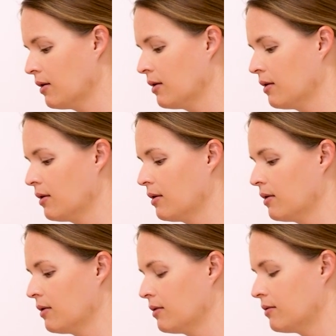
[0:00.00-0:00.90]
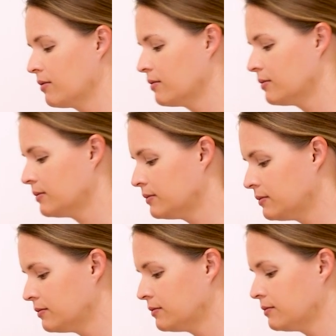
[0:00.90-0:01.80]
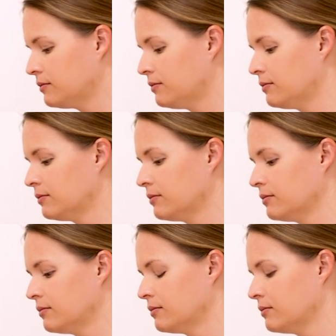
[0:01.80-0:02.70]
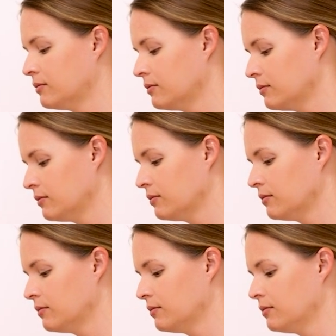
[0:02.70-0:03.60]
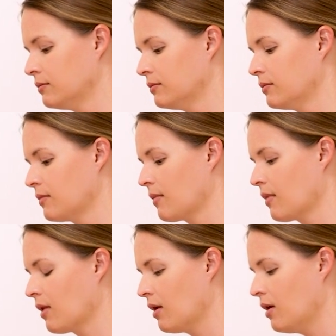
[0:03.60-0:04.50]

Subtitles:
[no speech]